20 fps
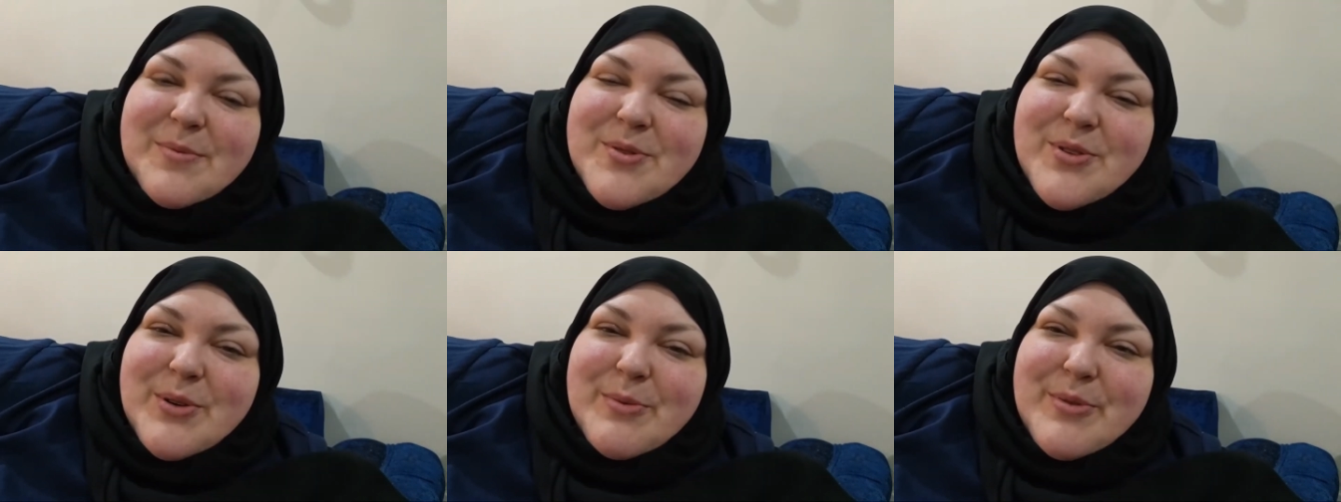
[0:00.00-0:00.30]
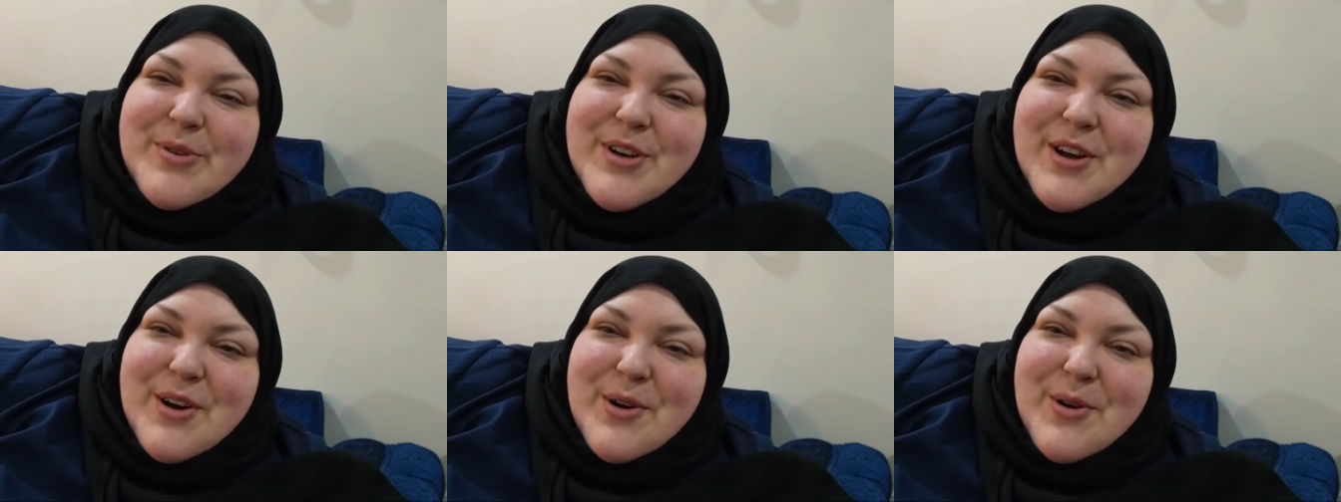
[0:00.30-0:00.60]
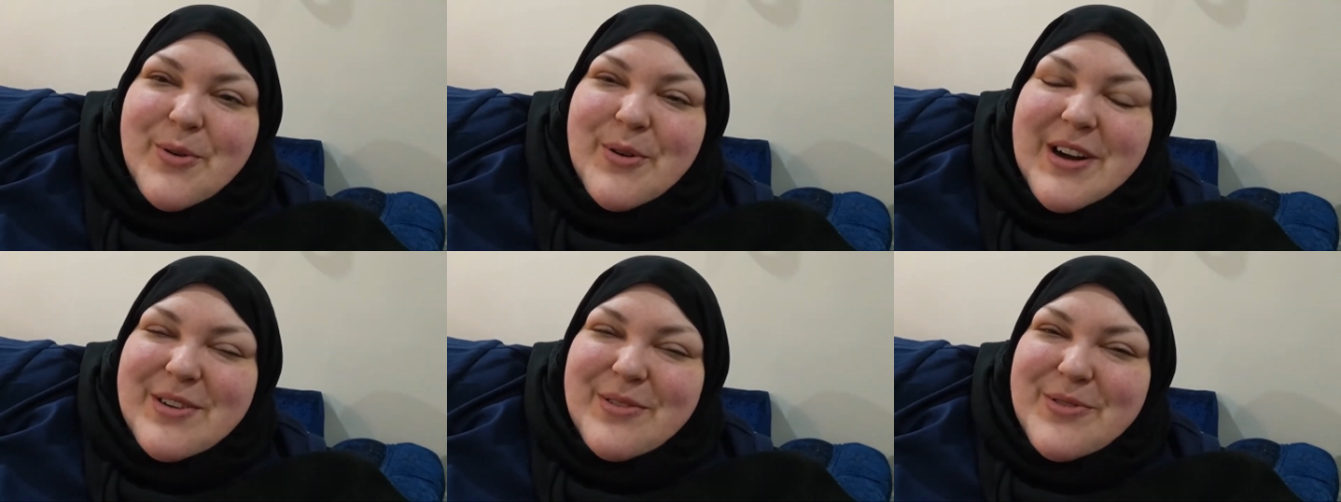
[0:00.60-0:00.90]
soup?
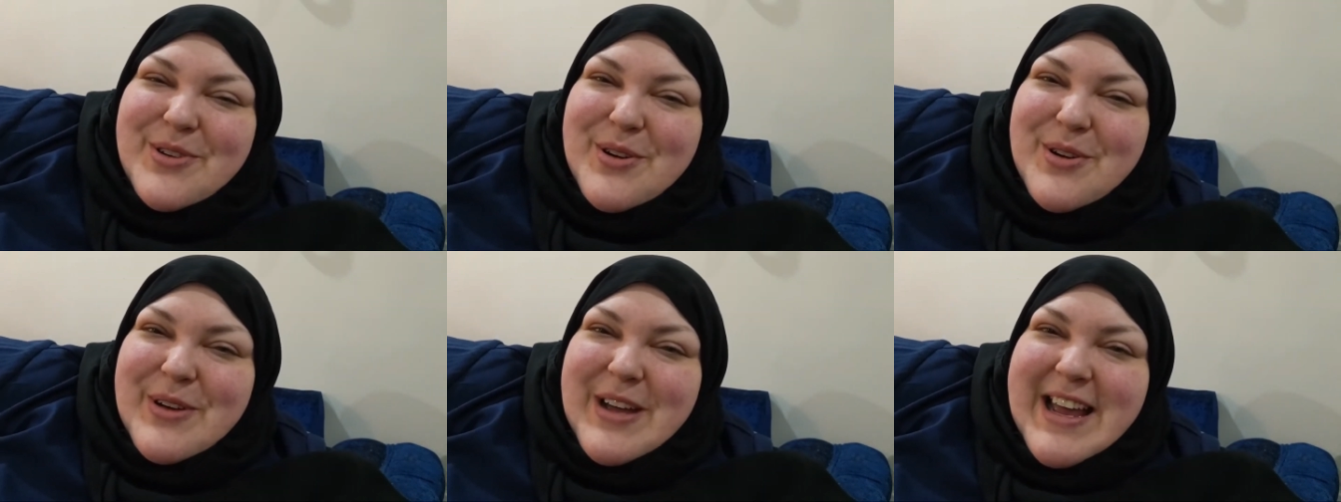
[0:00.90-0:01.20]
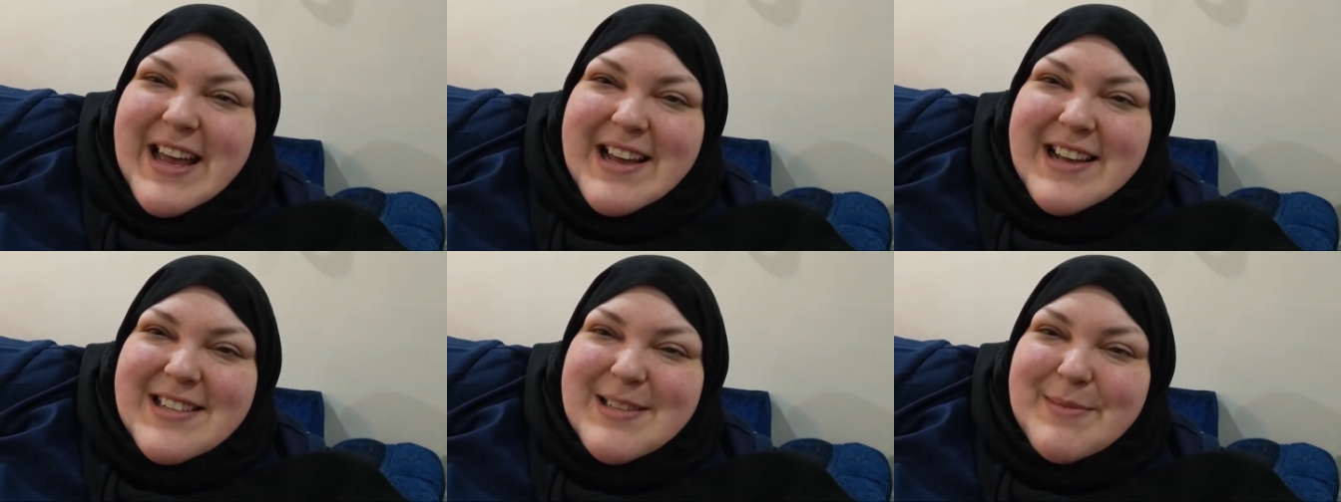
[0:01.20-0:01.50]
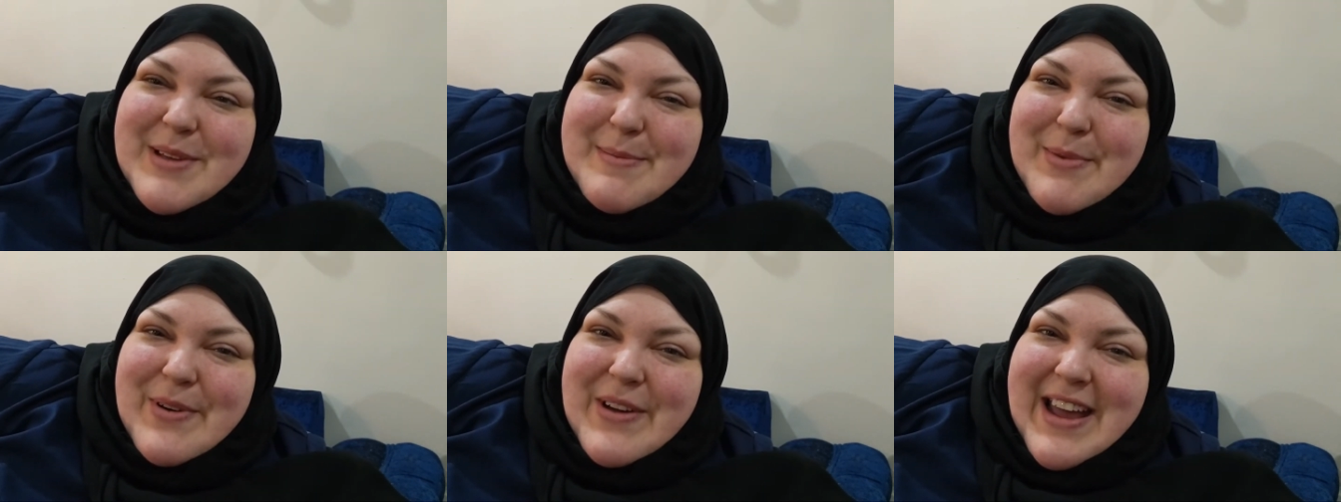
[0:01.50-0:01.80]
No, I don't know. Egg,
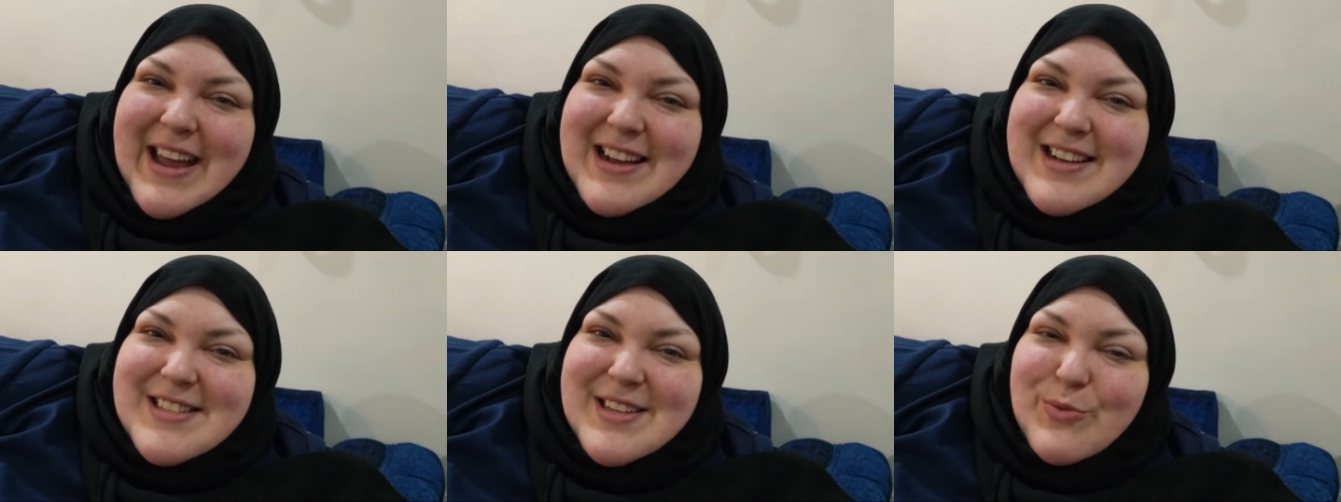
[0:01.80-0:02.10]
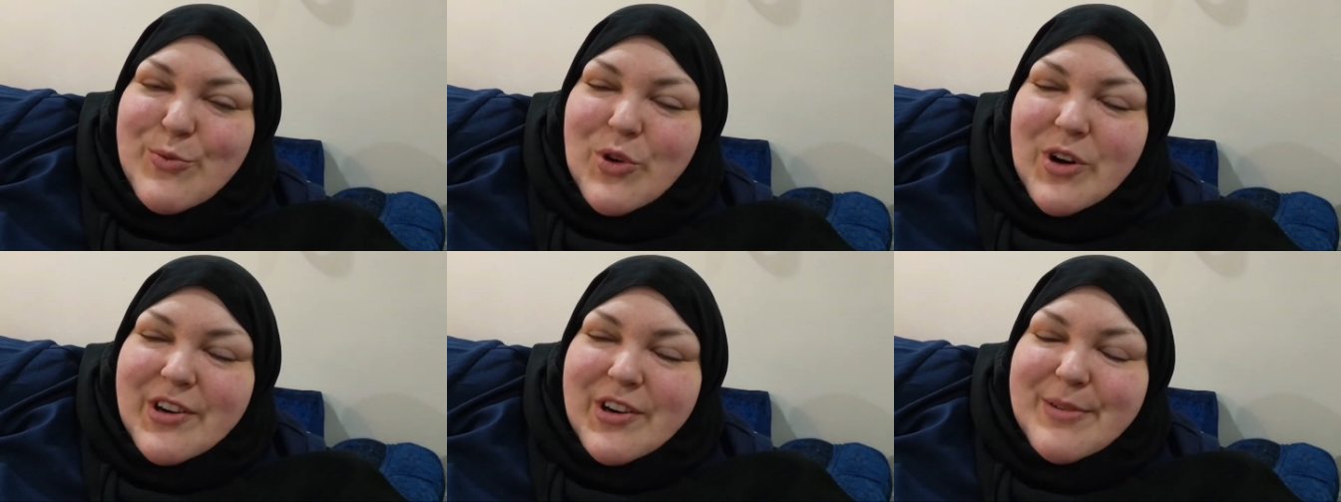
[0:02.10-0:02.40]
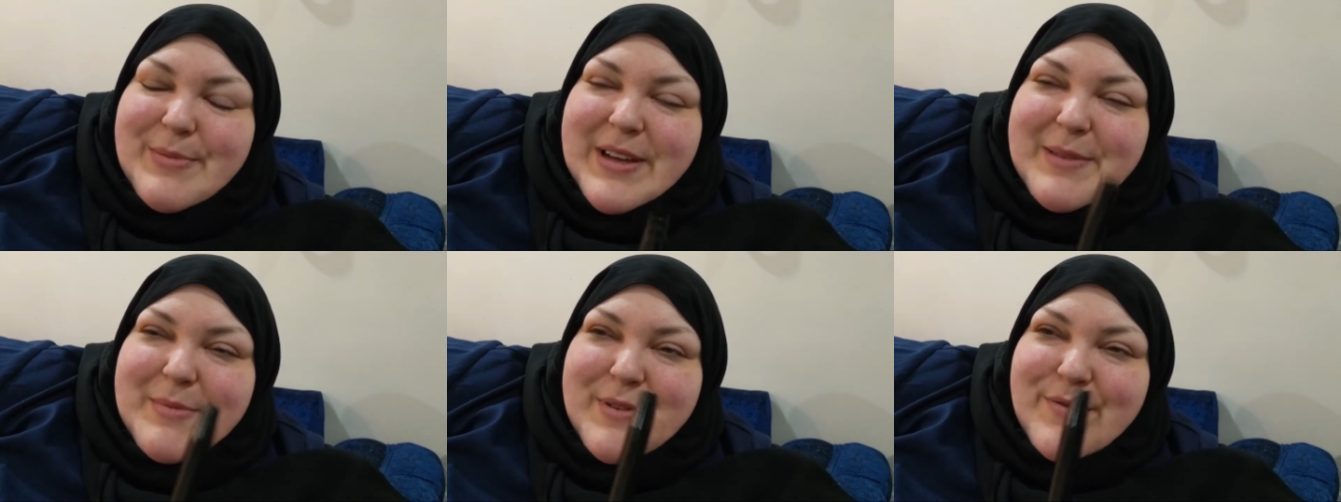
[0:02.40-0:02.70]
something about eggs and water
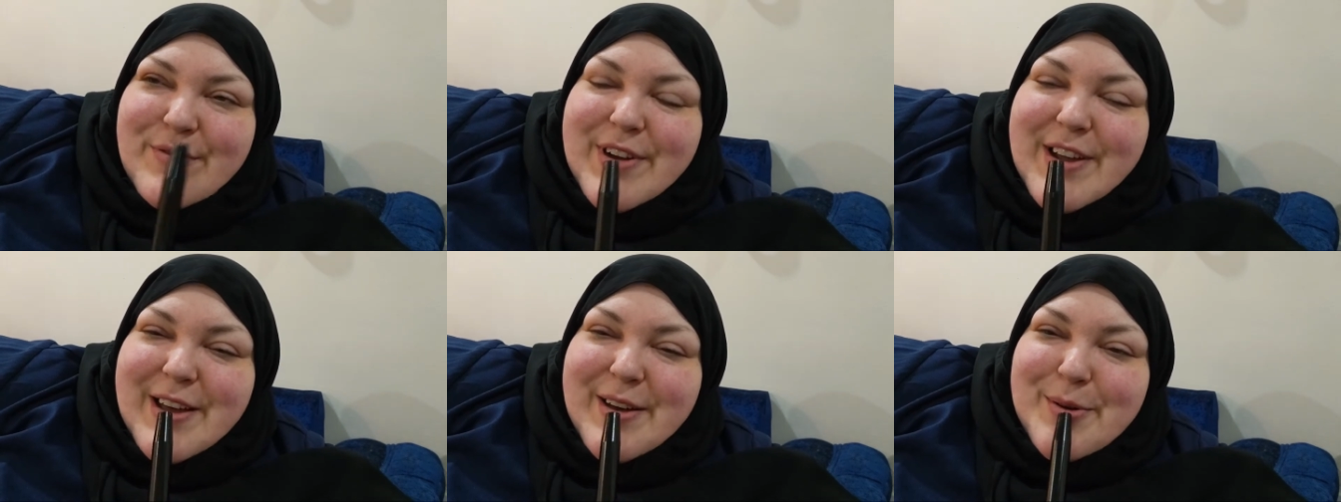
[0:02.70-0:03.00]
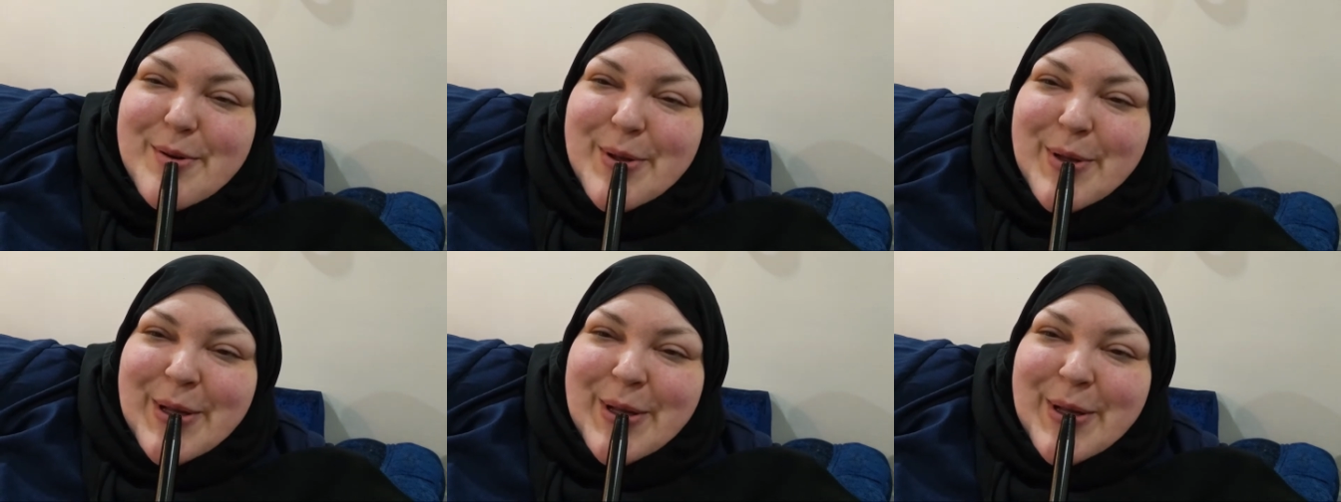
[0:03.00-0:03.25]
make me freak out.